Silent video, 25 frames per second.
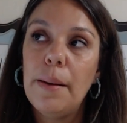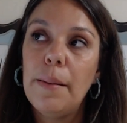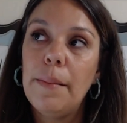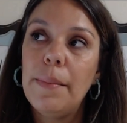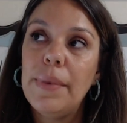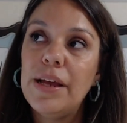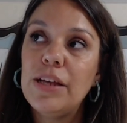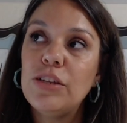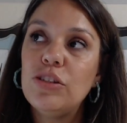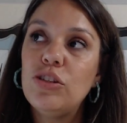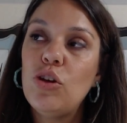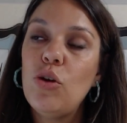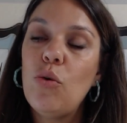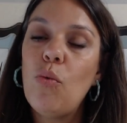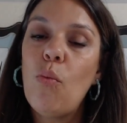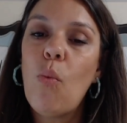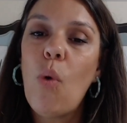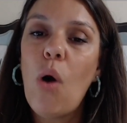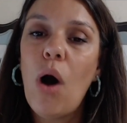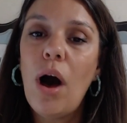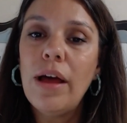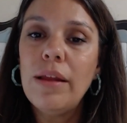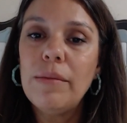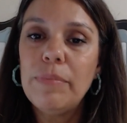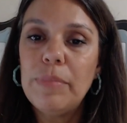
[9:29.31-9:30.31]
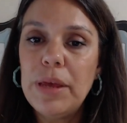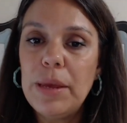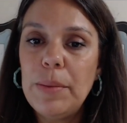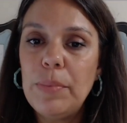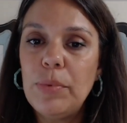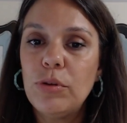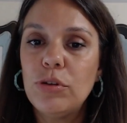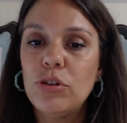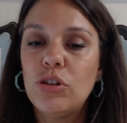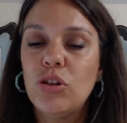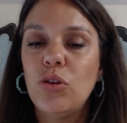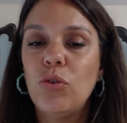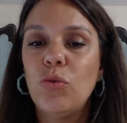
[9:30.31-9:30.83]
because you want
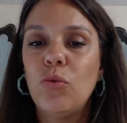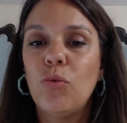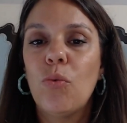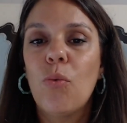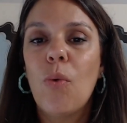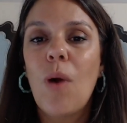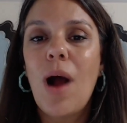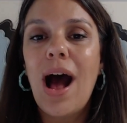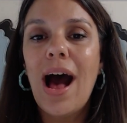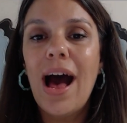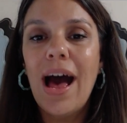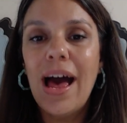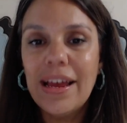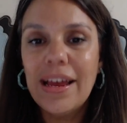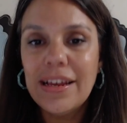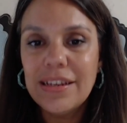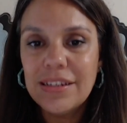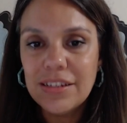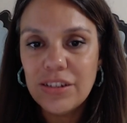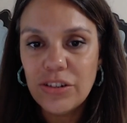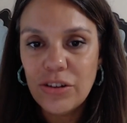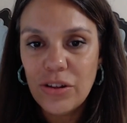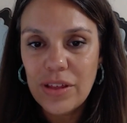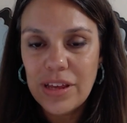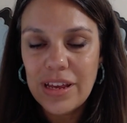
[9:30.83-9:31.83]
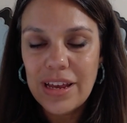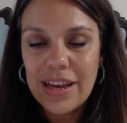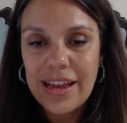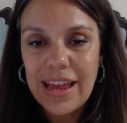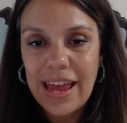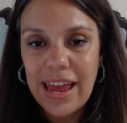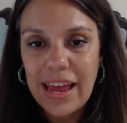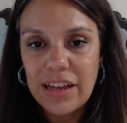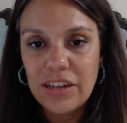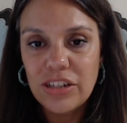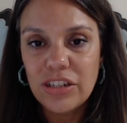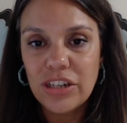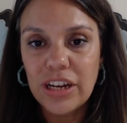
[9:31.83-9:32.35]
people to rise to the
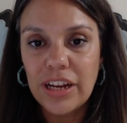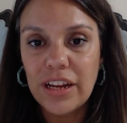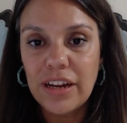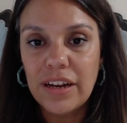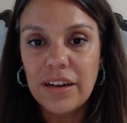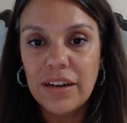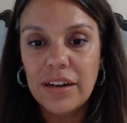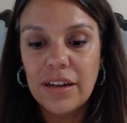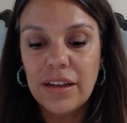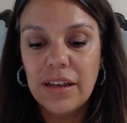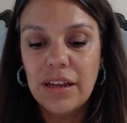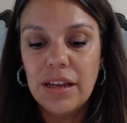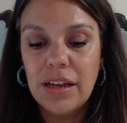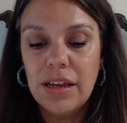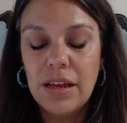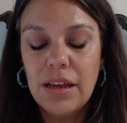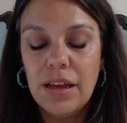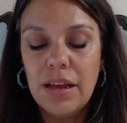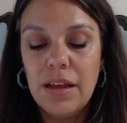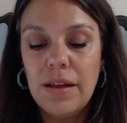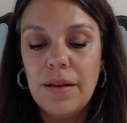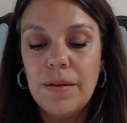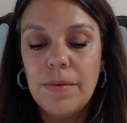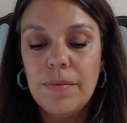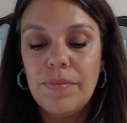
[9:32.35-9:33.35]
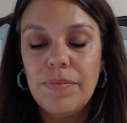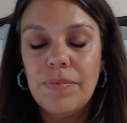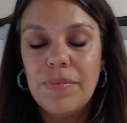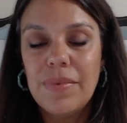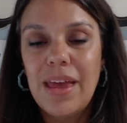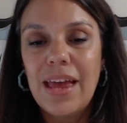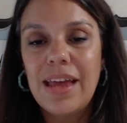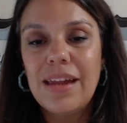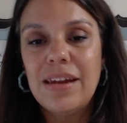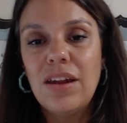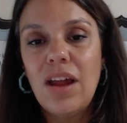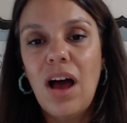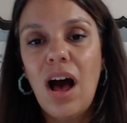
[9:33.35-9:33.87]
occasion
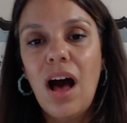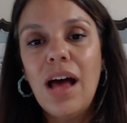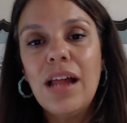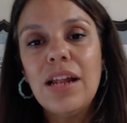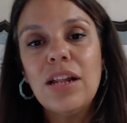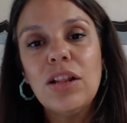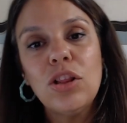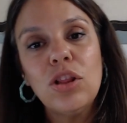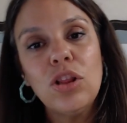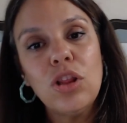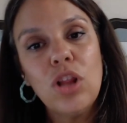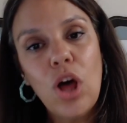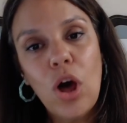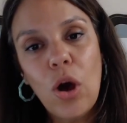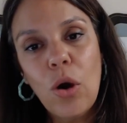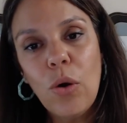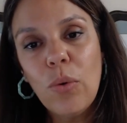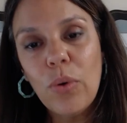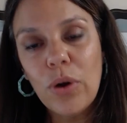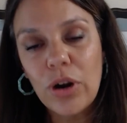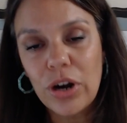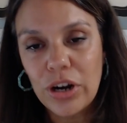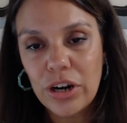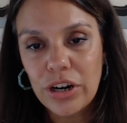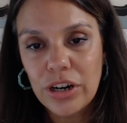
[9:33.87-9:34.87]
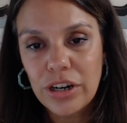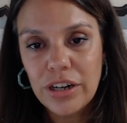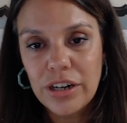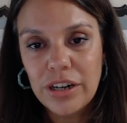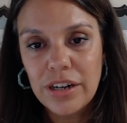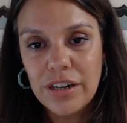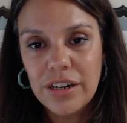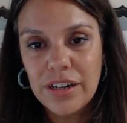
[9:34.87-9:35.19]
and not lower